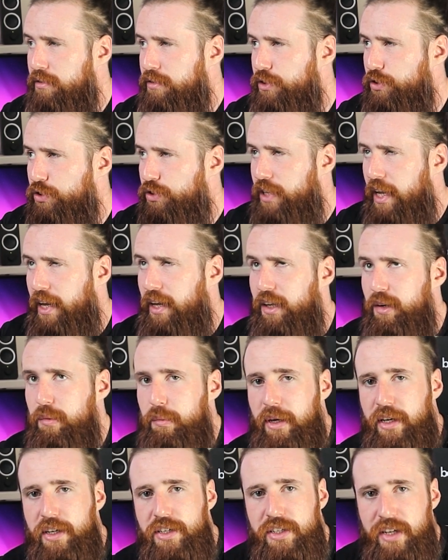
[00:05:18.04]
second
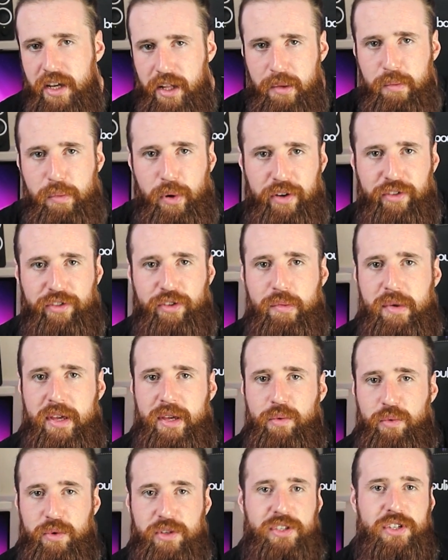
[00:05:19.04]
biggest selling point for
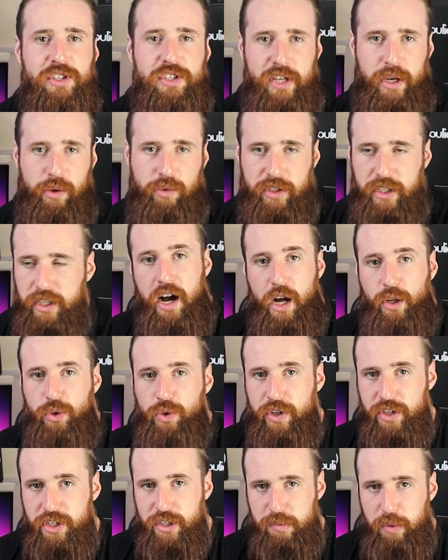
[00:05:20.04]
me was the sound. I'll
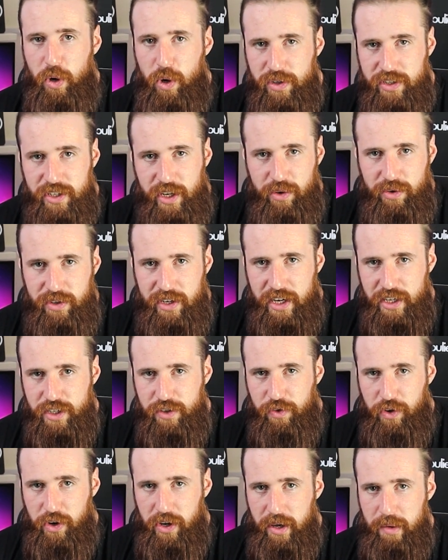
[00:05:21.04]
do a small sound
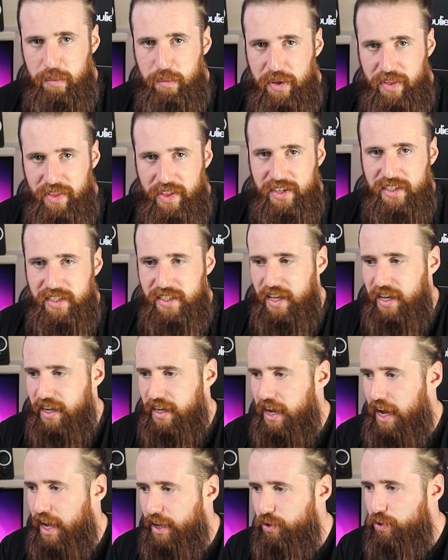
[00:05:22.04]
test for you, but this
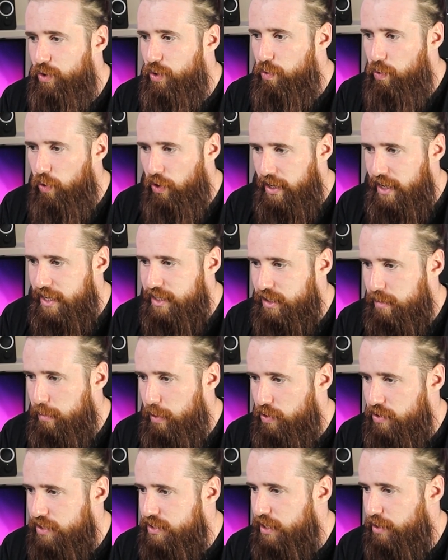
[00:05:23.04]
thing, I don't know what it is
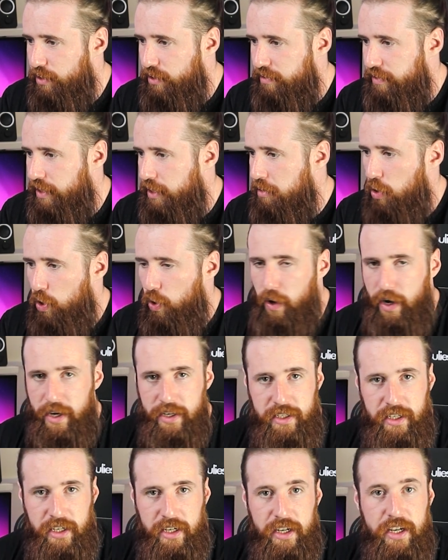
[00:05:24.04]
about the sound of it, no
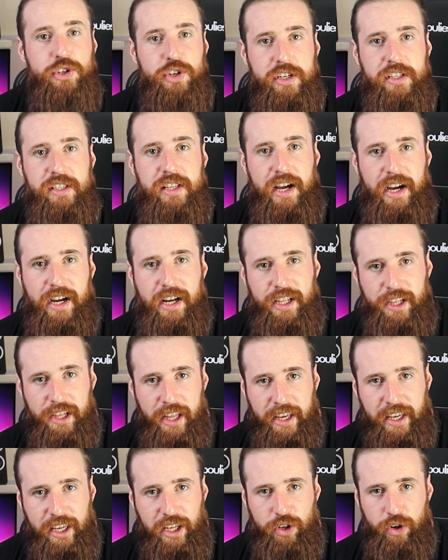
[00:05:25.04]
idea. Just that
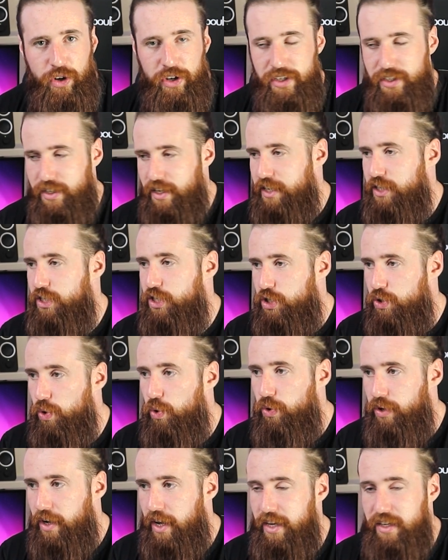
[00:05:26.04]
clicky noise is
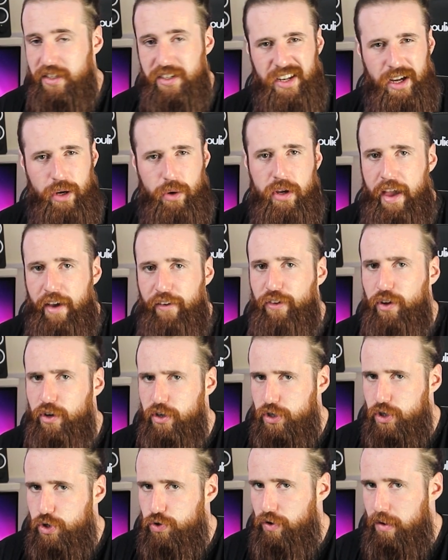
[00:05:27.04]
so nice. Now, if you're a
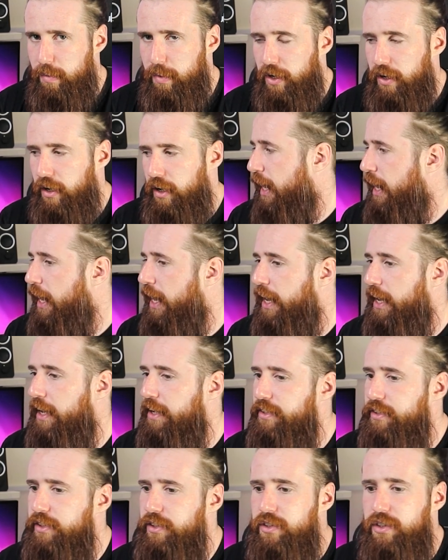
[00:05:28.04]
streamer
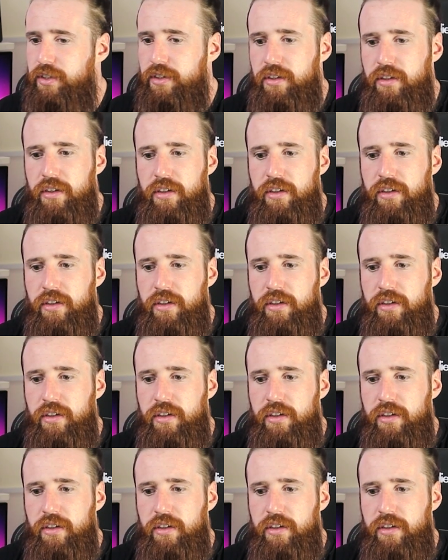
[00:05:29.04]
and